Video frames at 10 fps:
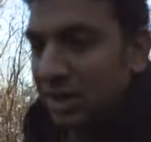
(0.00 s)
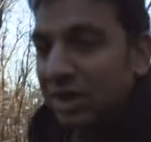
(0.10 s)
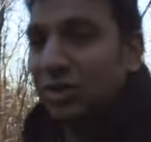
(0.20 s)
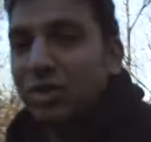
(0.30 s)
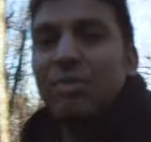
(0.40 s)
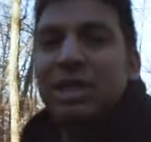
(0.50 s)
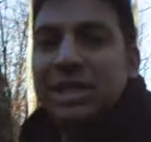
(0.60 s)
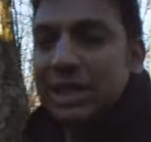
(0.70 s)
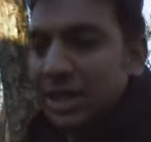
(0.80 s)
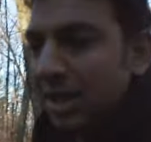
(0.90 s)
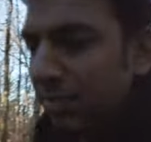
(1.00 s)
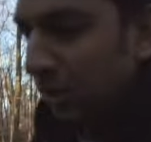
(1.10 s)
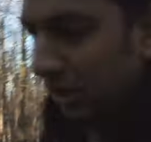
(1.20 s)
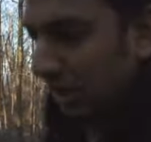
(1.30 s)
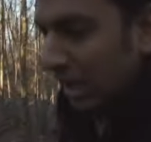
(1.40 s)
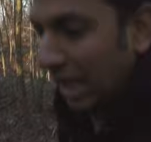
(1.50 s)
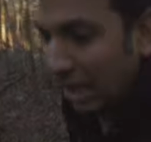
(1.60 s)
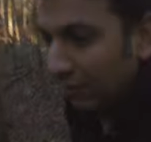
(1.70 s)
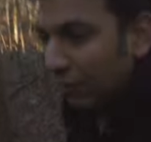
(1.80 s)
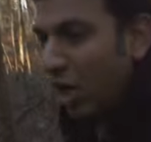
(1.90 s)
it's extremely steep, a
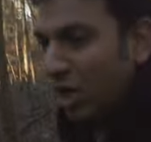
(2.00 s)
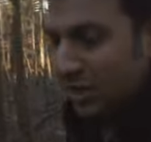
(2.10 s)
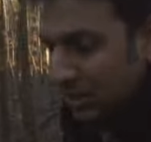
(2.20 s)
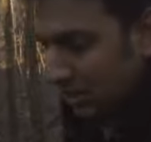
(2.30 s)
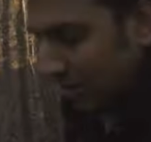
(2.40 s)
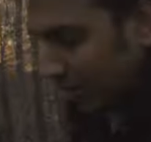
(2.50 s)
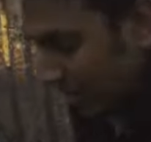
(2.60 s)
lot of rocks. All